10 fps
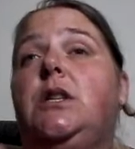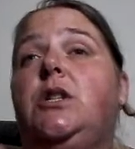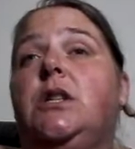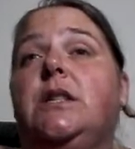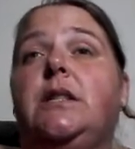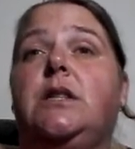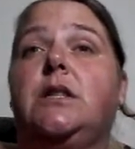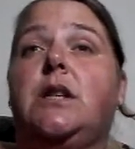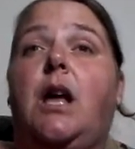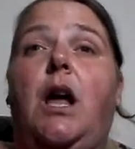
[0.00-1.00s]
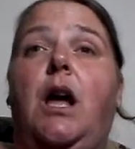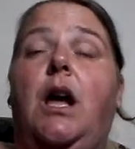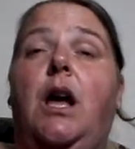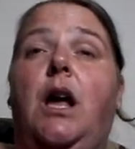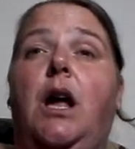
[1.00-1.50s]
just
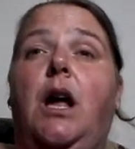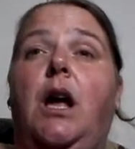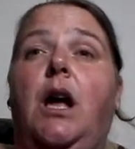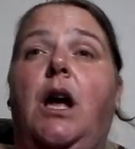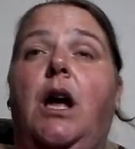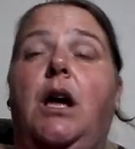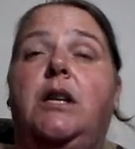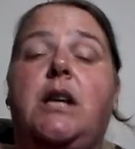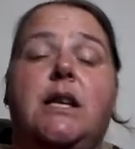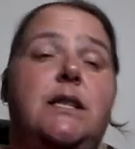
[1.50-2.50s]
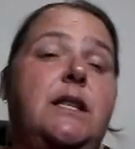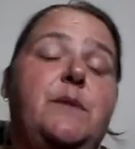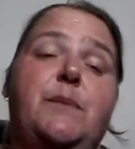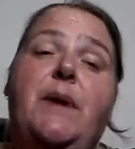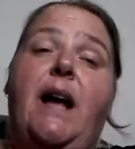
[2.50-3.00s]
it doesn't seem
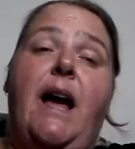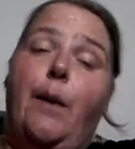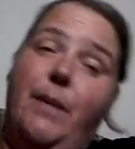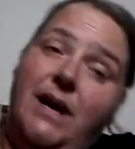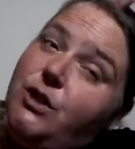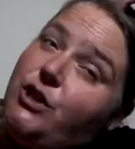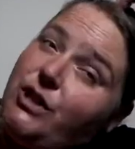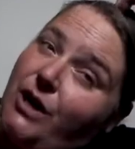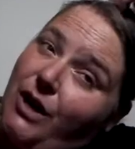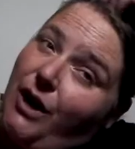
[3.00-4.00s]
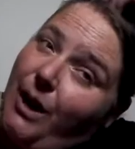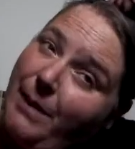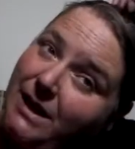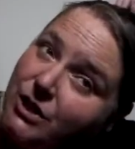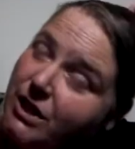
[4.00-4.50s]
to matter how much I
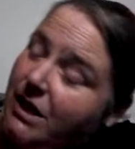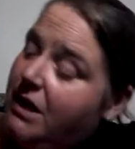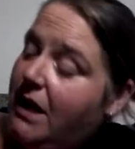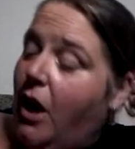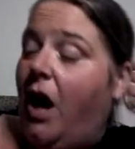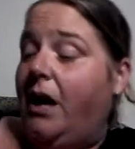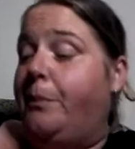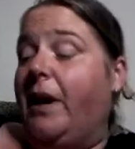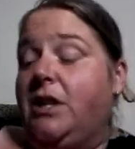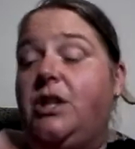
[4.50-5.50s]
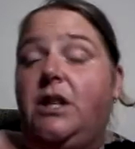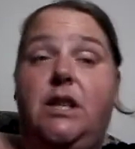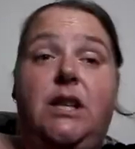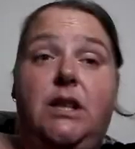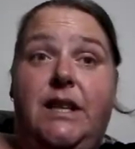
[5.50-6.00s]
budget. Now, I'd budgeted
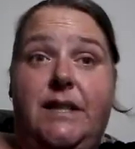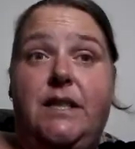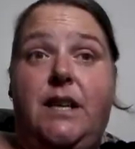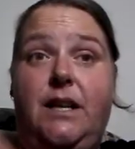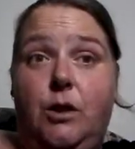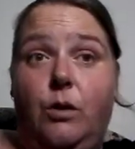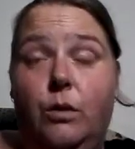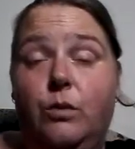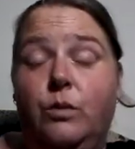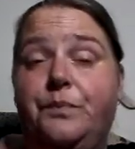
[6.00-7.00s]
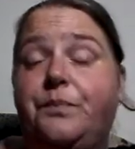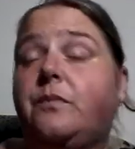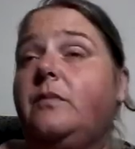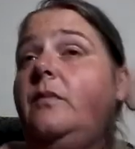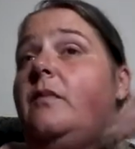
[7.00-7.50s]
in yesterday's haul,
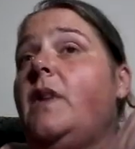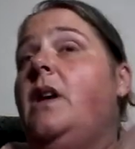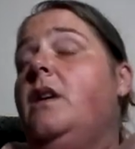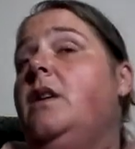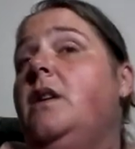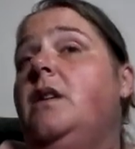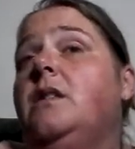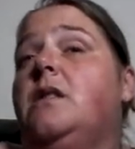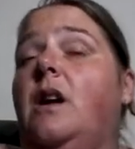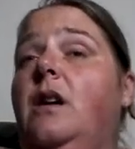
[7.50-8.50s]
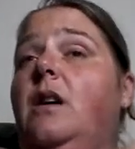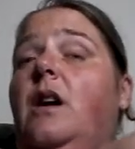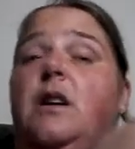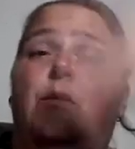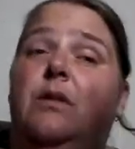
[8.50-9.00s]
so
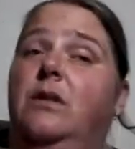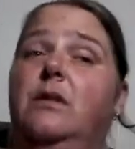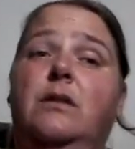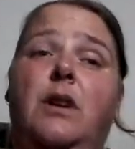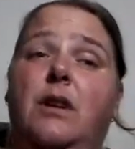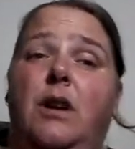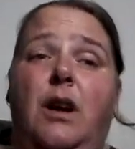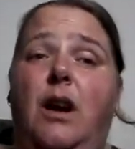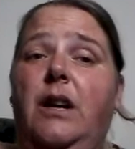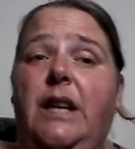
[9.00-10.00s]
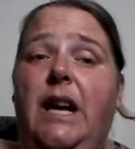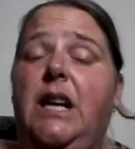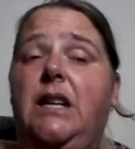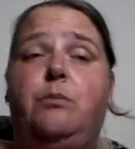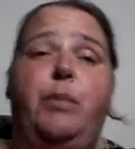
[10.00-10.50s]
I don't
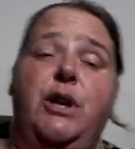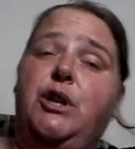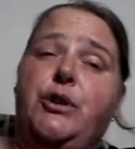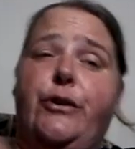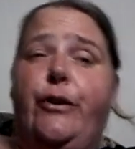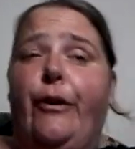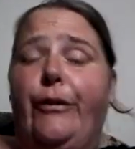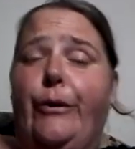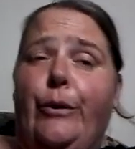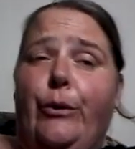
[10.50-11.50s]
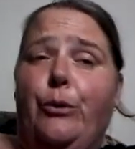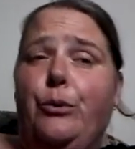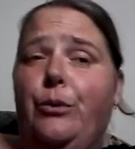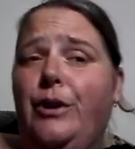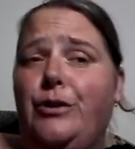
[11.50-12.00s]
need, but you shouldn't have got the
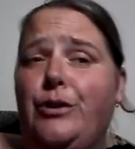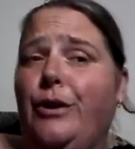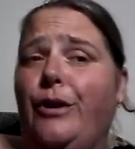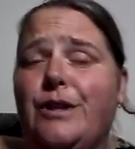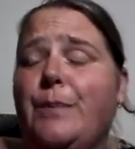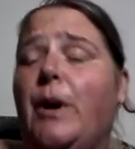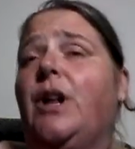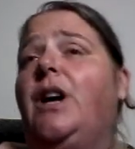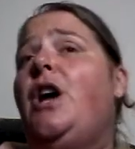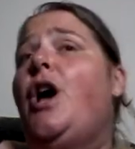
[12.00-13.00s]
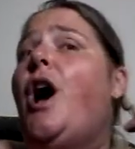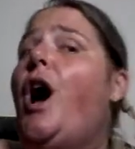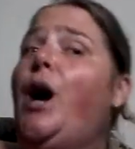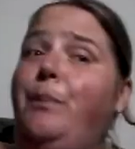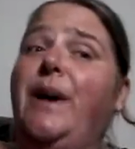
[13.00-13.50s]
haul, you shouldn't have got a spotlight.
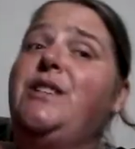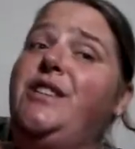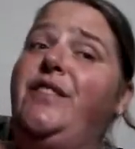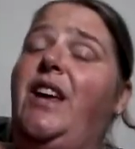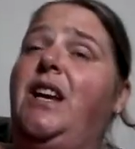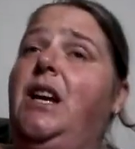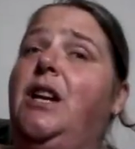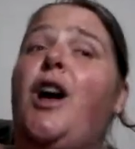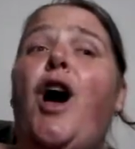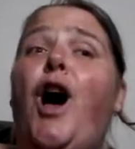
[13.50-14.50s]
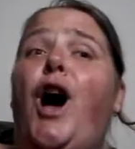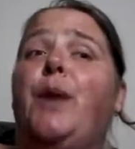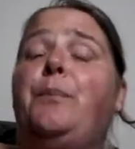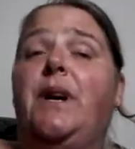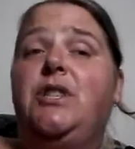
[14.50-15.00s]
I'd budgeted that in.
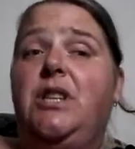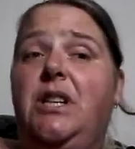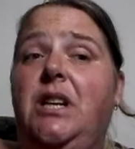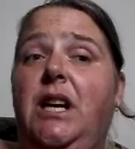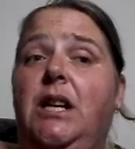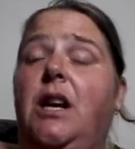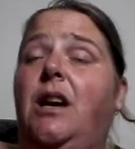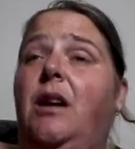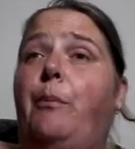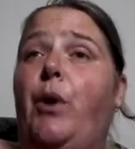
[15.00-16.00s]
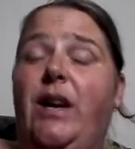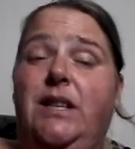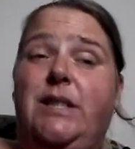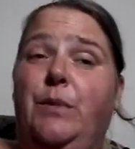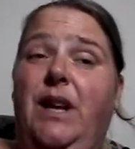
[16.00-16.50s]
I'd budgeted in buying
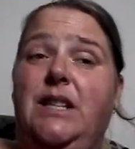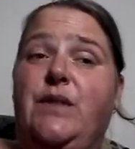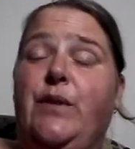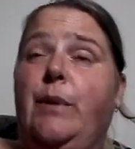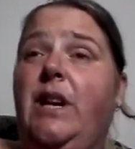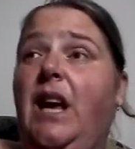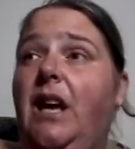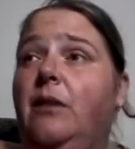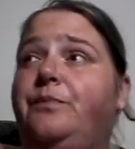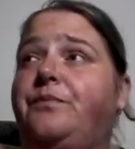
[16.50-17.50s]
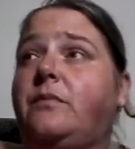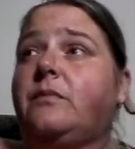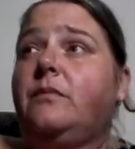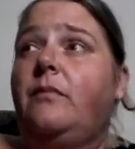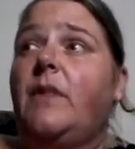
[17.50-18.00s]
some lace from Annette
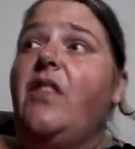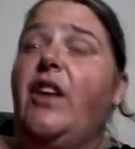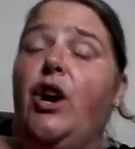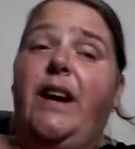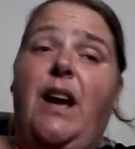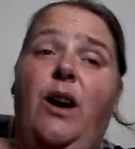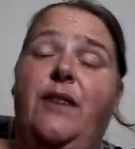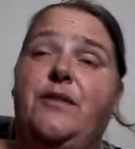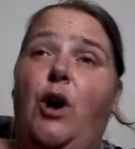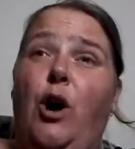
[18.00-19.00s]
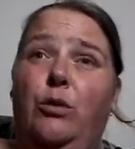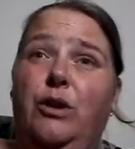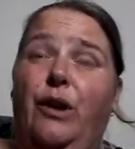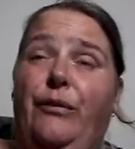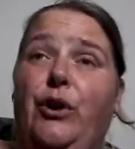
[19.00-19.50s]
that I now have to hold
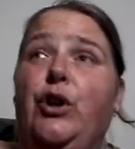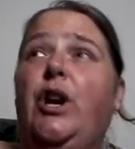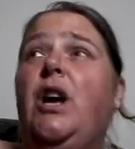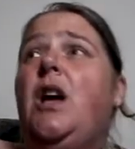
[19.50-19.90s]
off on